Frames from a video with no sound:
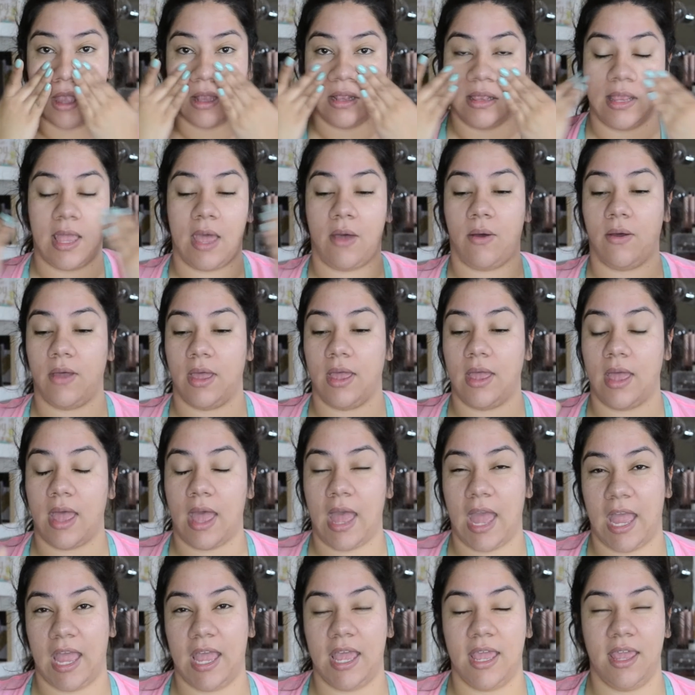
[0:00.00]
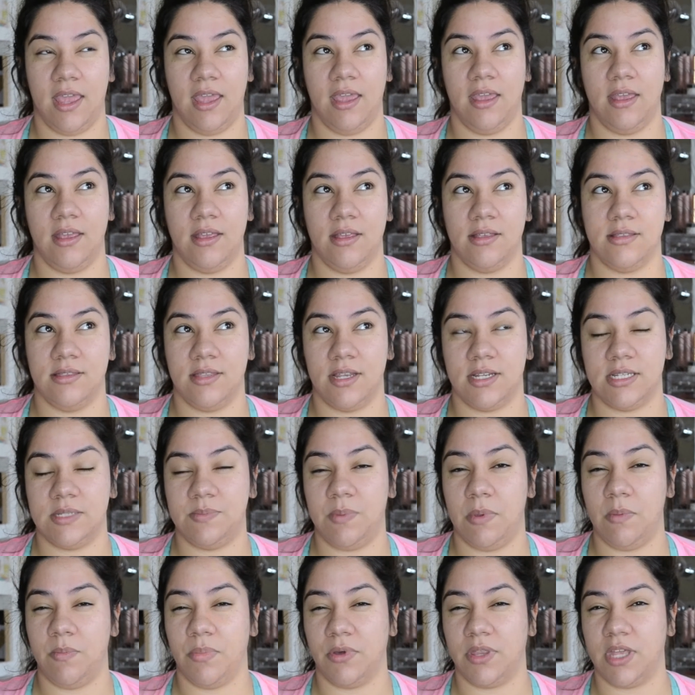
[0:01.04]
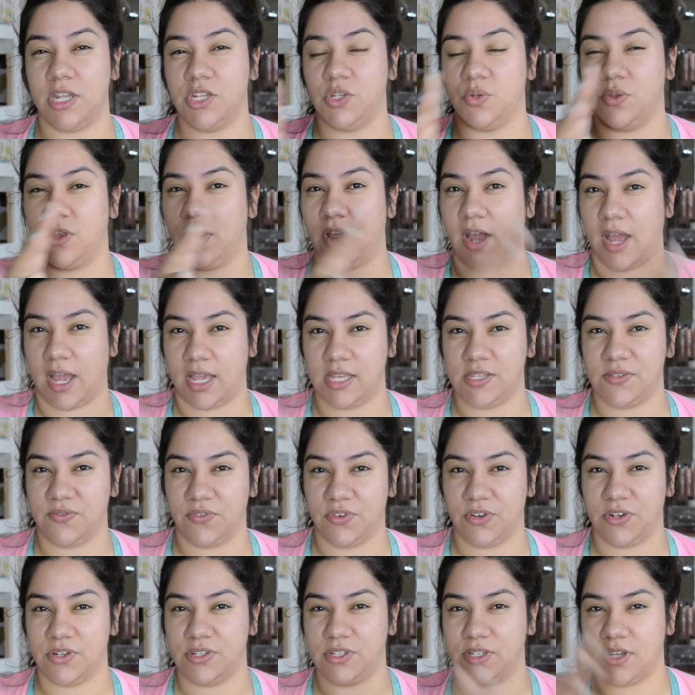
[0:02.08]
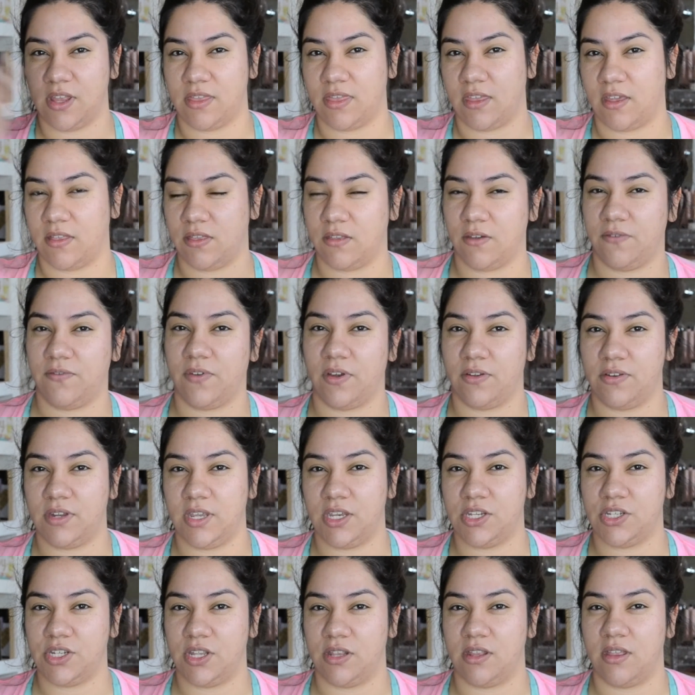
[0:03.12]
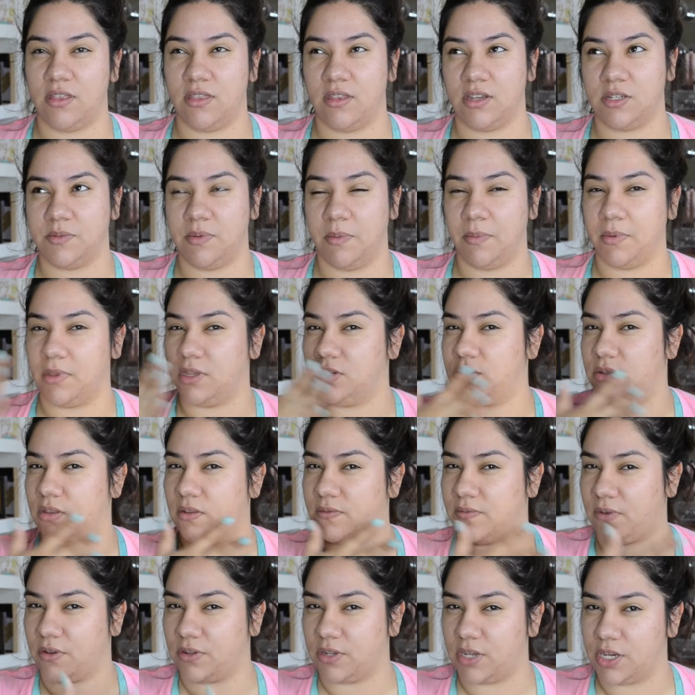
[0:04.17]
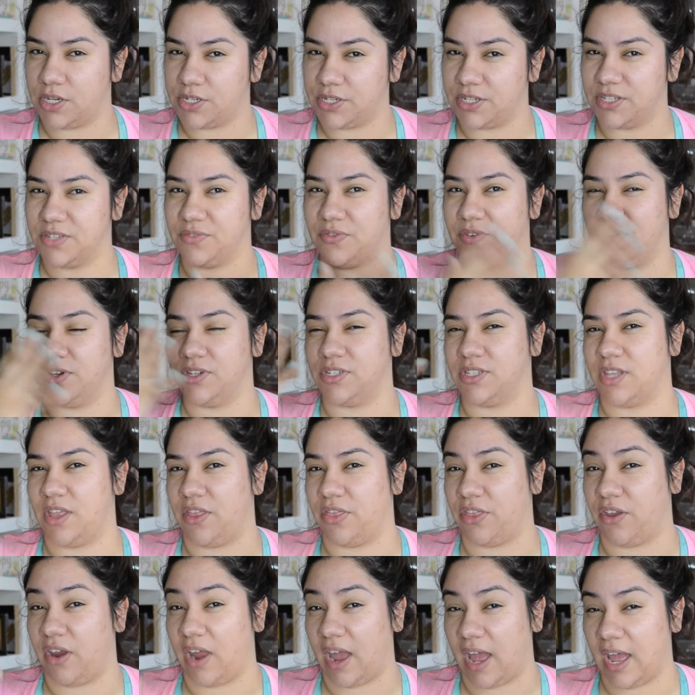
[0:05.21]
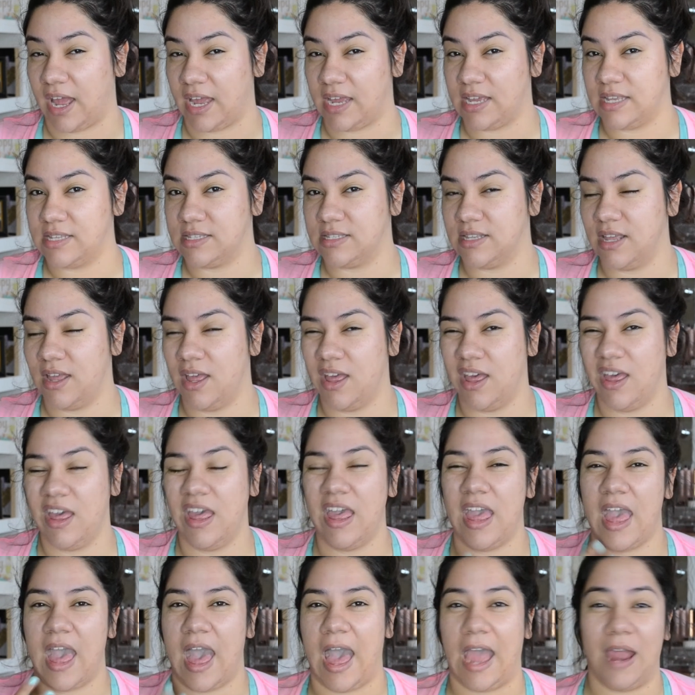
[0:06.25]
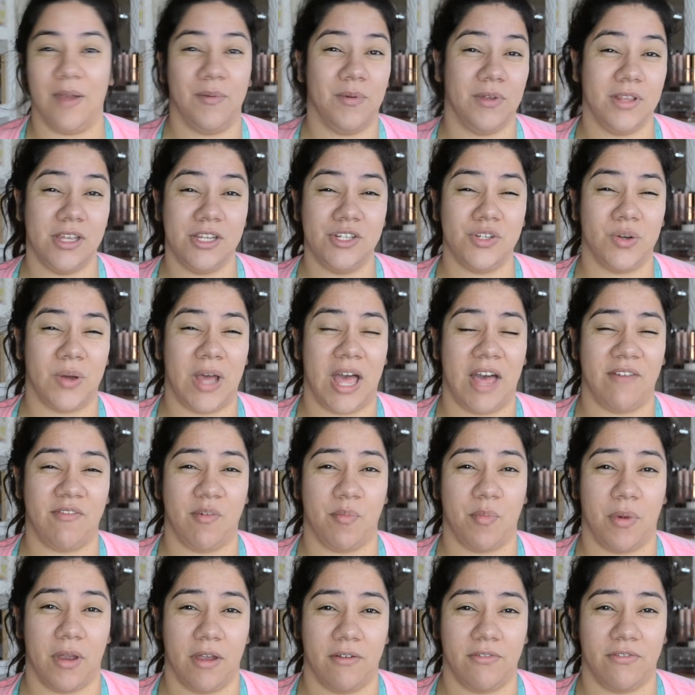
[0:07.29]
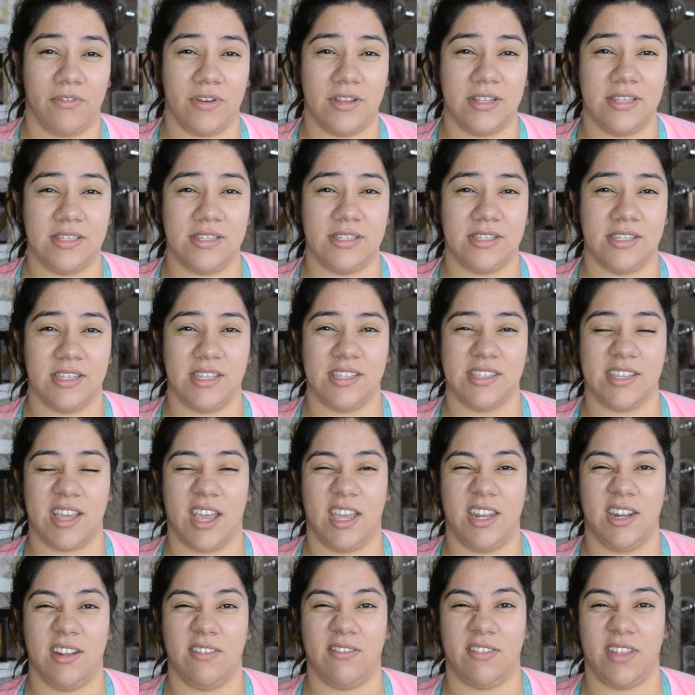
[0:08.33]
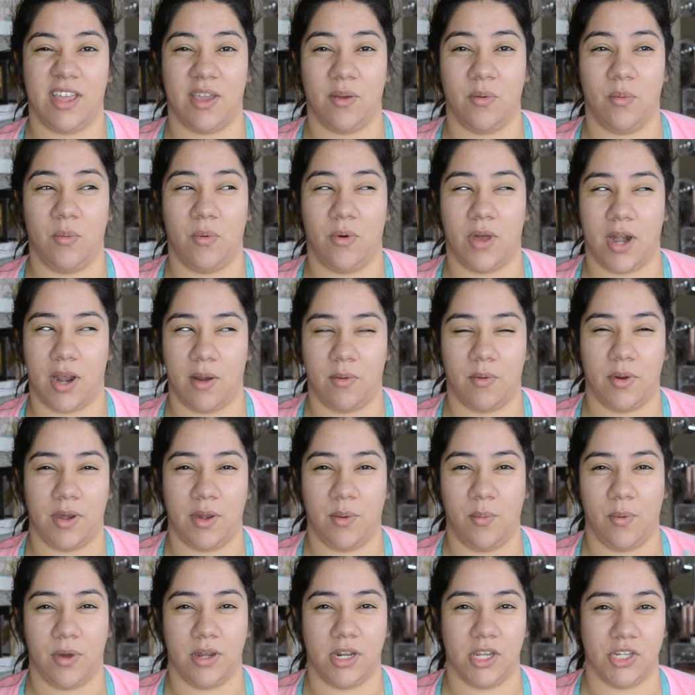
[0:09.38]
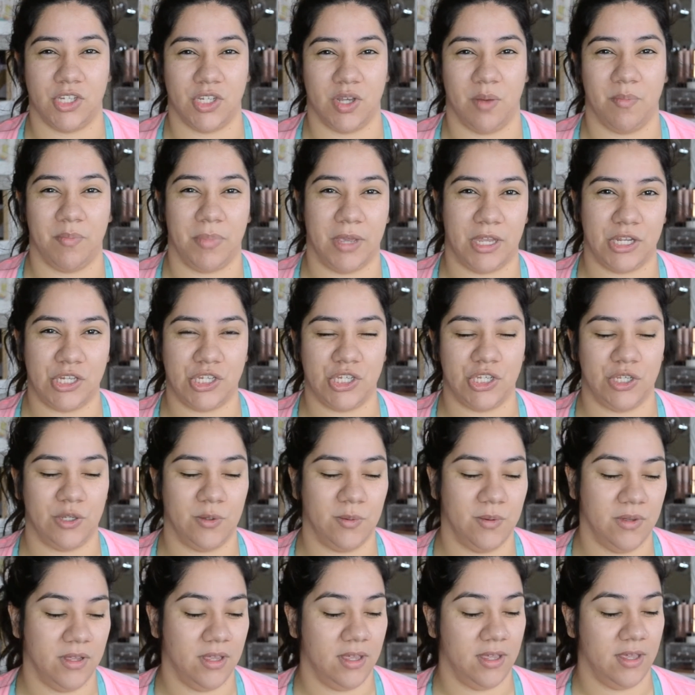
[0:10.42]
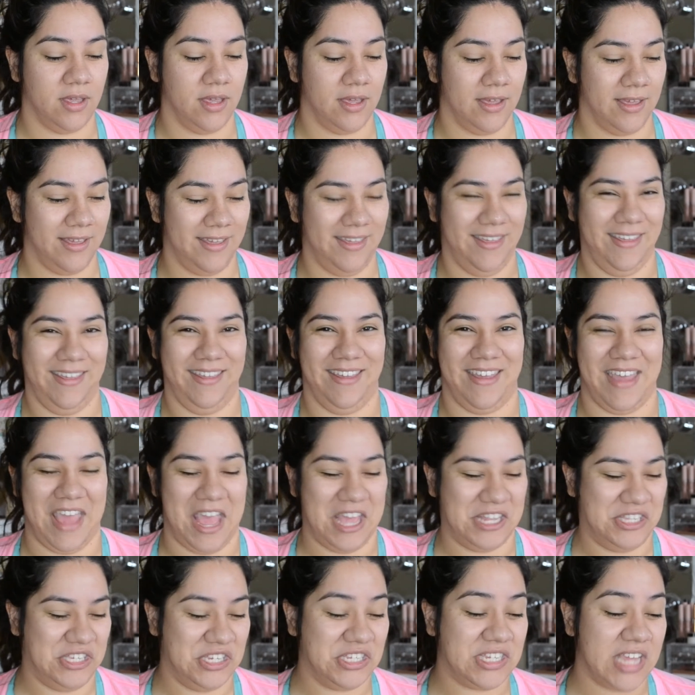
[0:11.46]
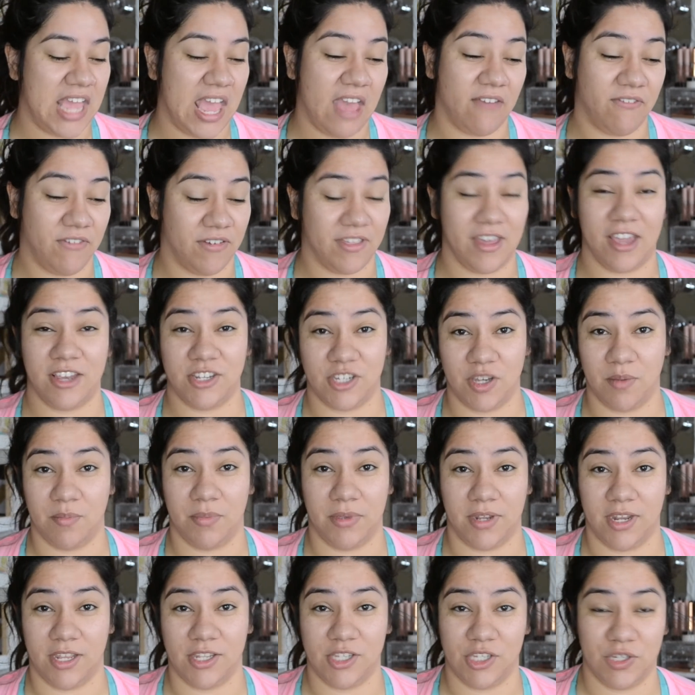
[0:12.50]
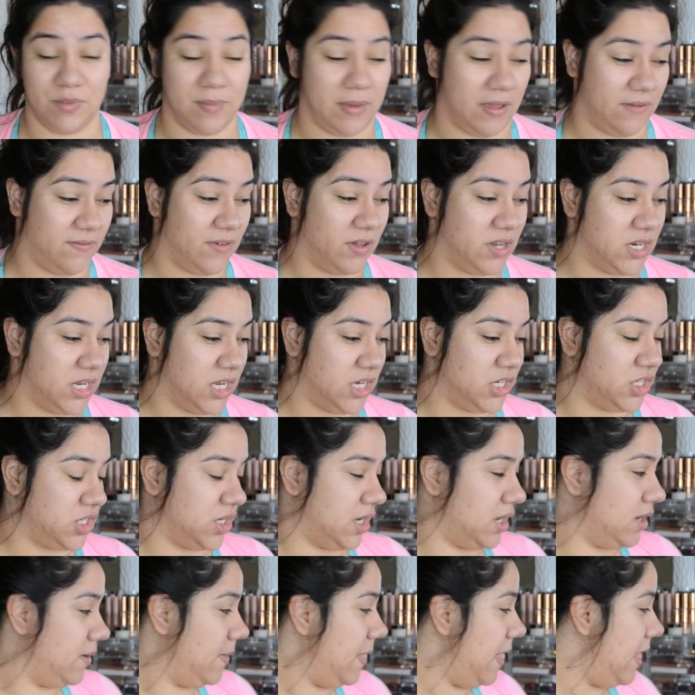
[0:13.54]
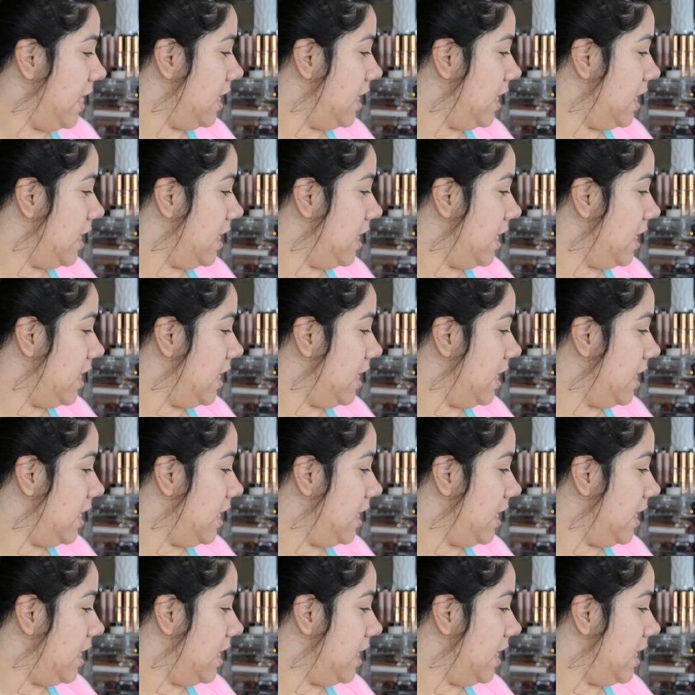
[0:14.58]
Now there's people that do their eyes first, then their foundation, and there's people that do their foundations first, then their eyes. I really don't have a preference. It's kind of like what I really want to jump into. And today I feel like jumping into my foundation.